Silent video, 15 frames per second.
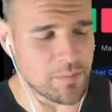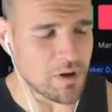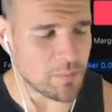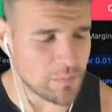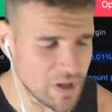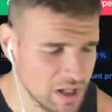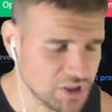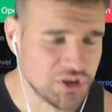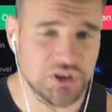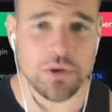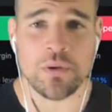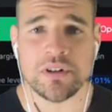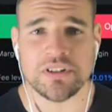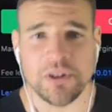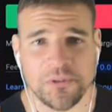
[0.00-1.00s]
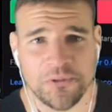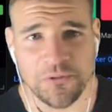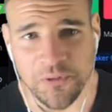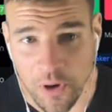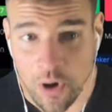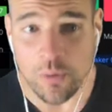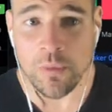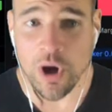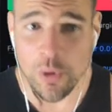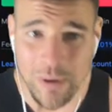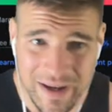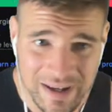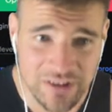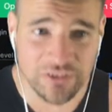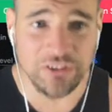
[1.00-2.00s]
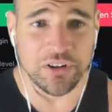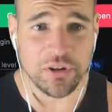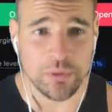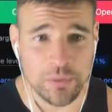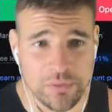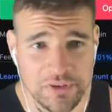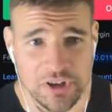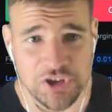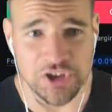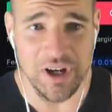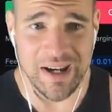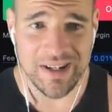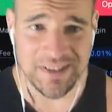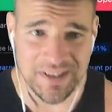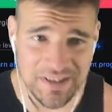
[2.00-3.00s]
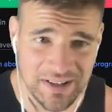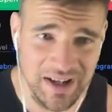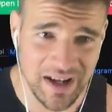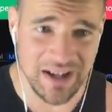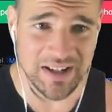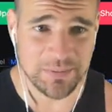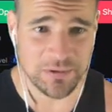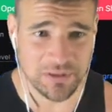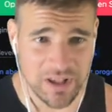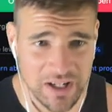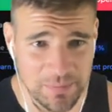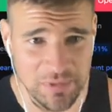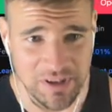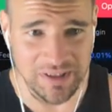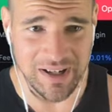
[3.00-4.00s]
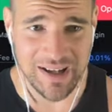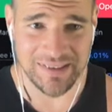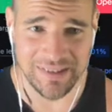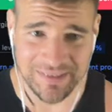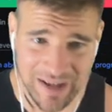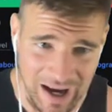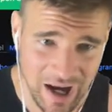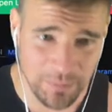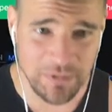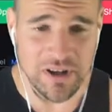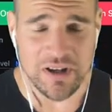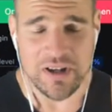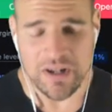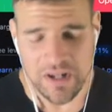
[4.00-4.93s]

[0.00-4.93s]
but make sure to FOMO into the Jason Casper like button at the top.